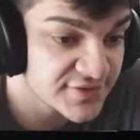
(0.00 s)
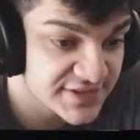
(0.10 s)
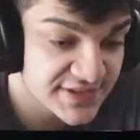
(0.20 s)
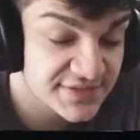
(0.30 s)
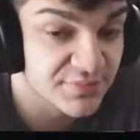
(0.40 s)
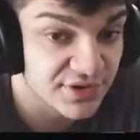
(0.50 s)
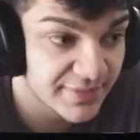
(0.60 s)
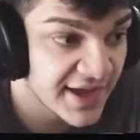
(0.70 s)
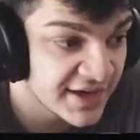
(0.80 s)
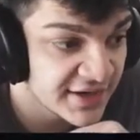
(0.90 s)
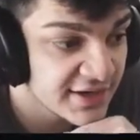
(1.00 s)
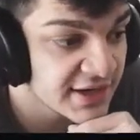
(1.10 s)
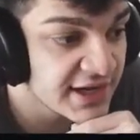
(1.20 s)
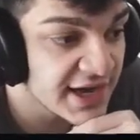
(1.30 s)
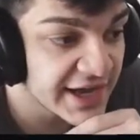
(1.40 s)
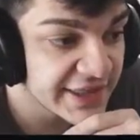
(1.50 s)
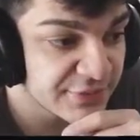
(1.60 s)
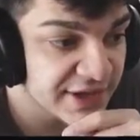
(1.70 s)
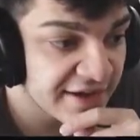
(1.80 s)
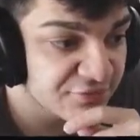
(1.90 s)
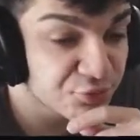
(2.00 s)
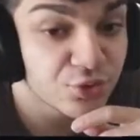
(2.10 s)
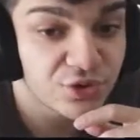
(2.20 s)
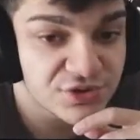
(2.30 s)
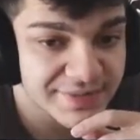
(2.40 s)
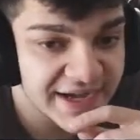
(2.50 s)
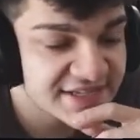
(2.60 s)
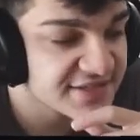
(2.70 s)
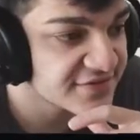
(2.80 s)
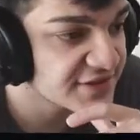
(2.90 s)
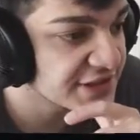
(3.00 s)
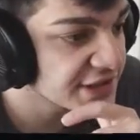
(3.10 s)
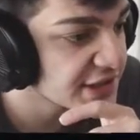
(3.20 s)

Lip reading: this is pretty bad. And then we have Rugal's passive here.